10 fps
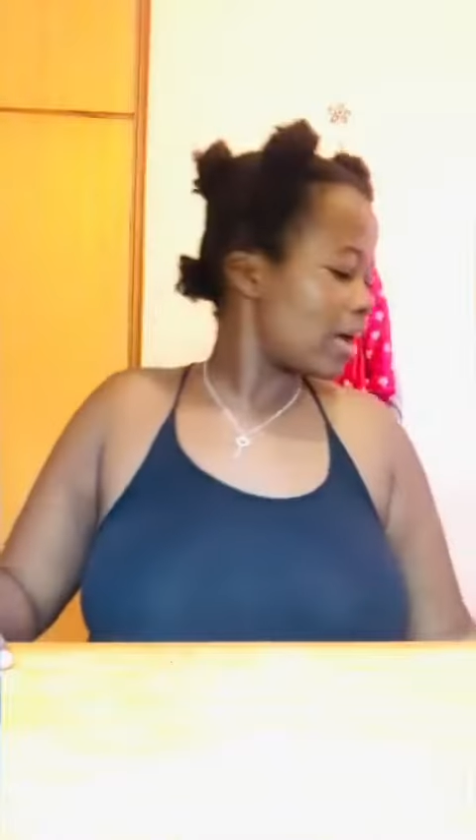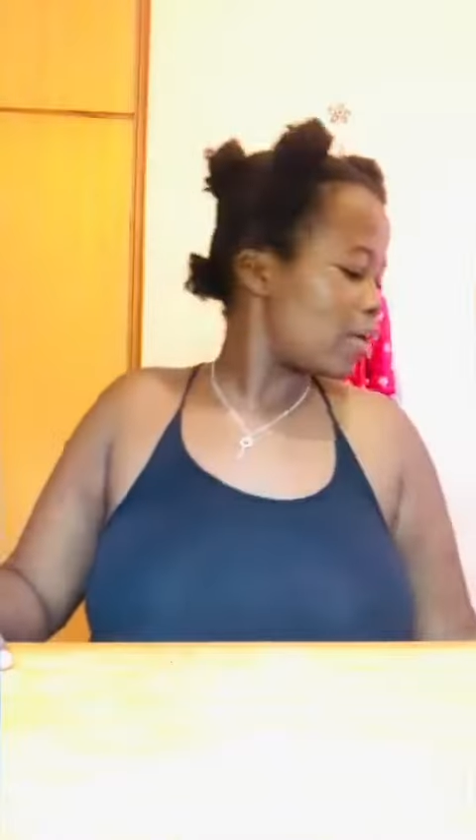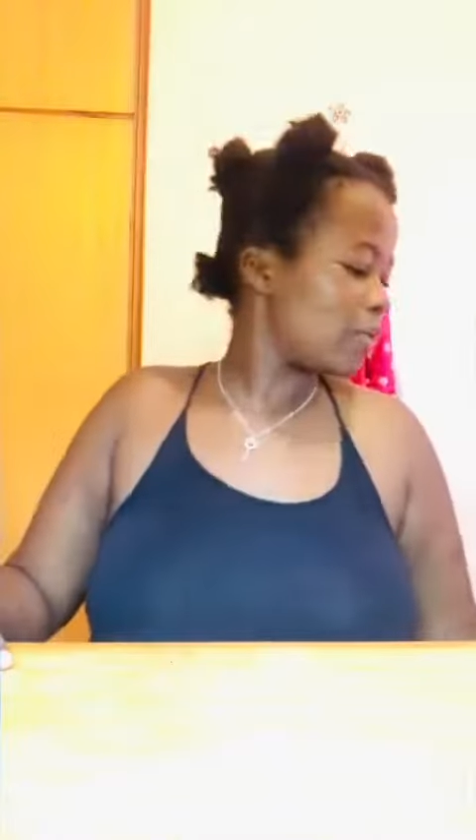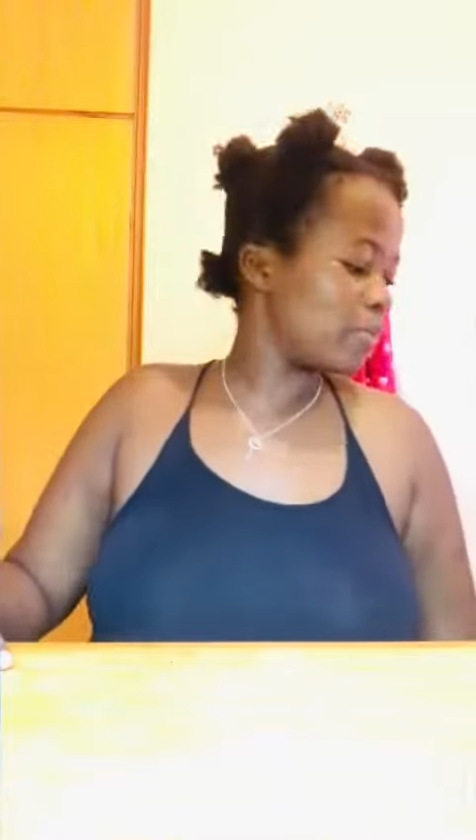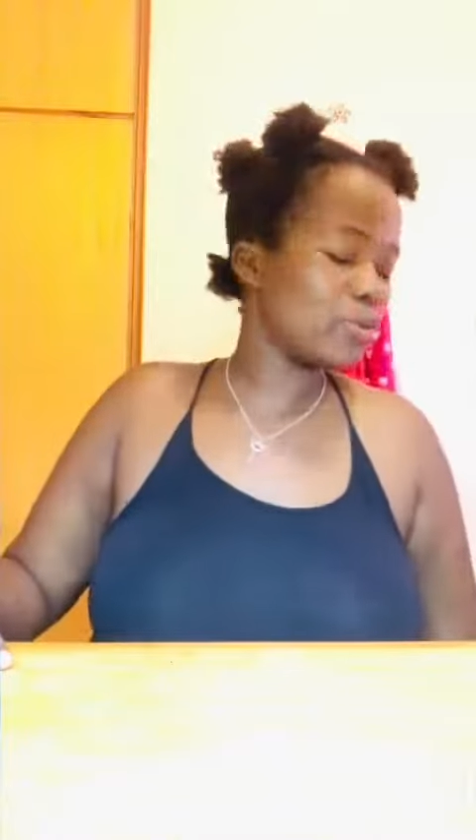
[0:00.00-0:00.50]
I
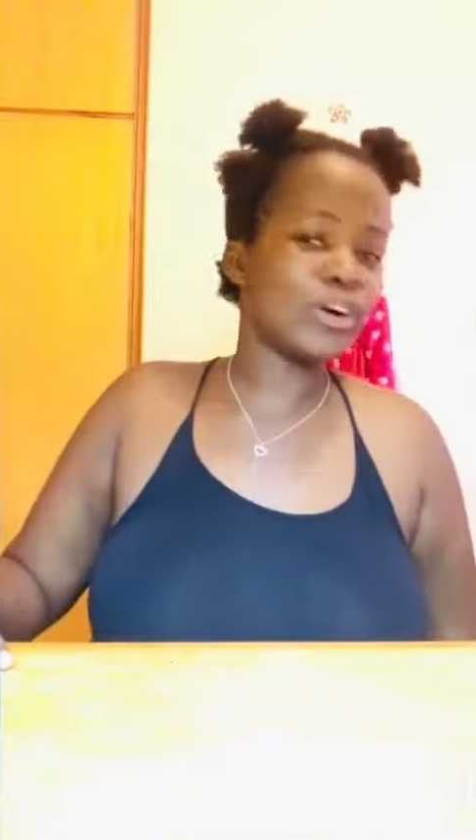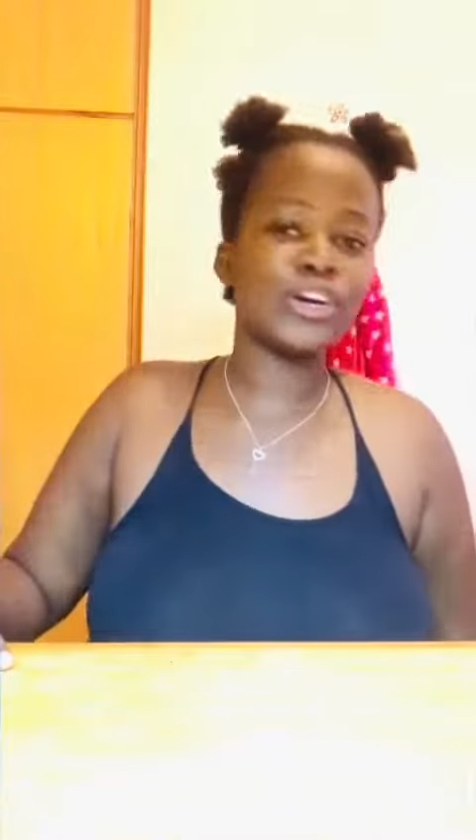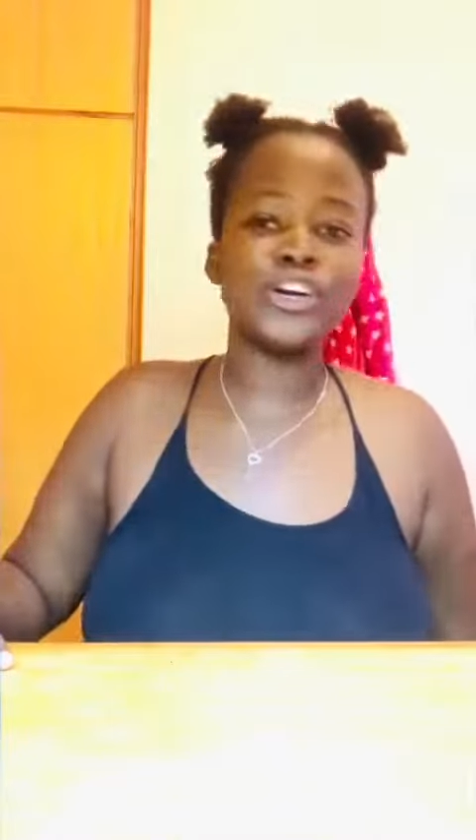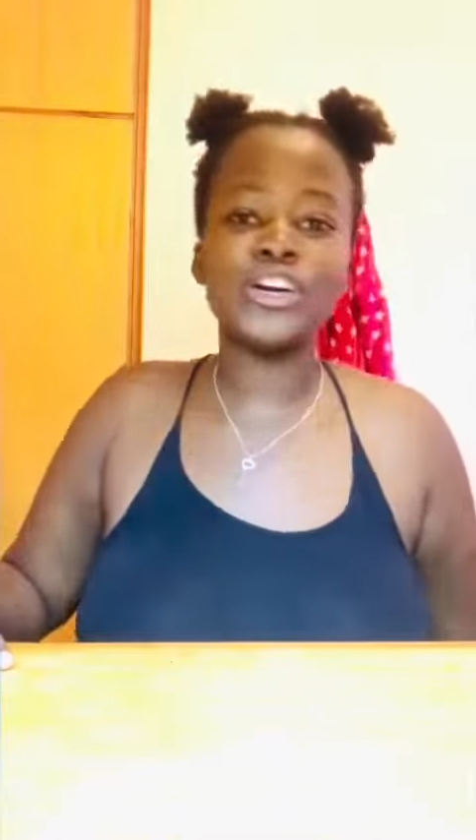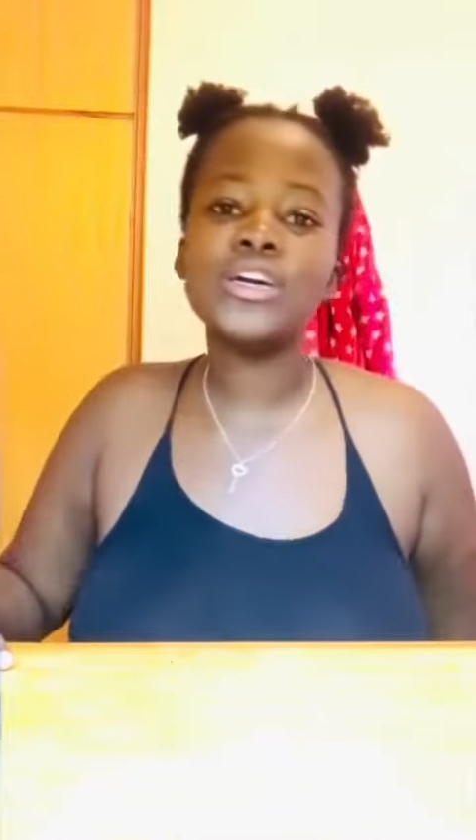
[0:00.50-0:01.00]
hope you
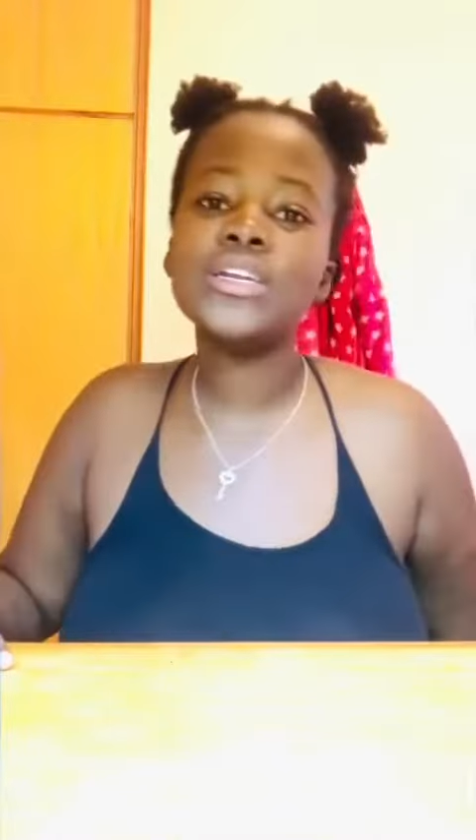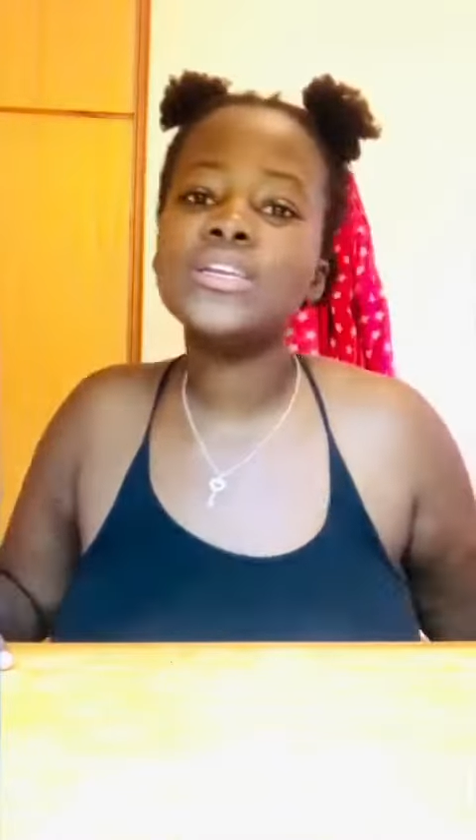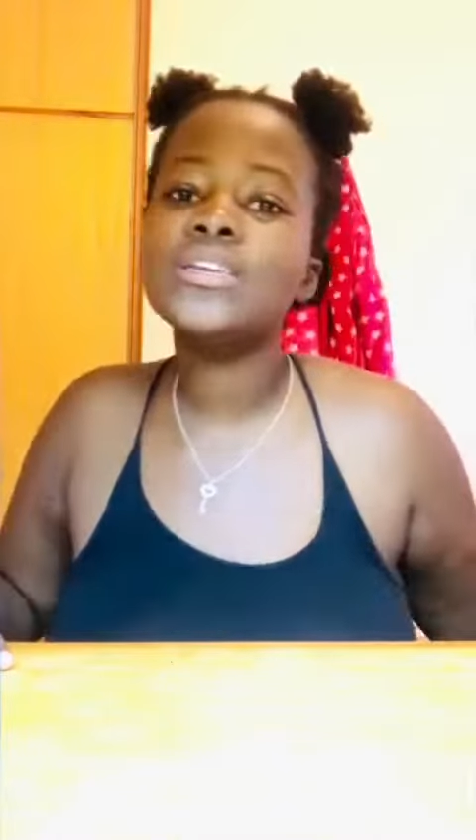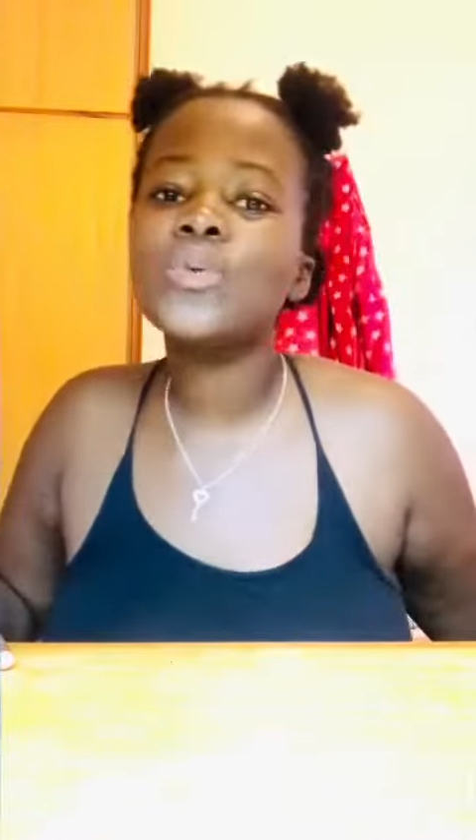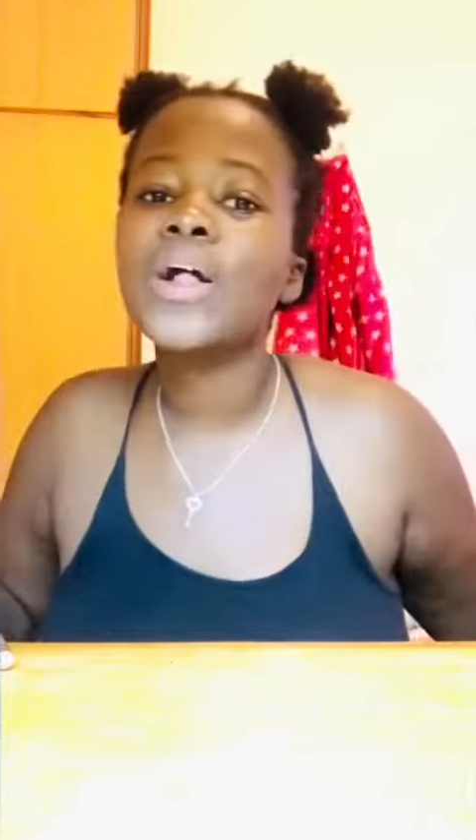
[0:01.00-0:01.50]
are good.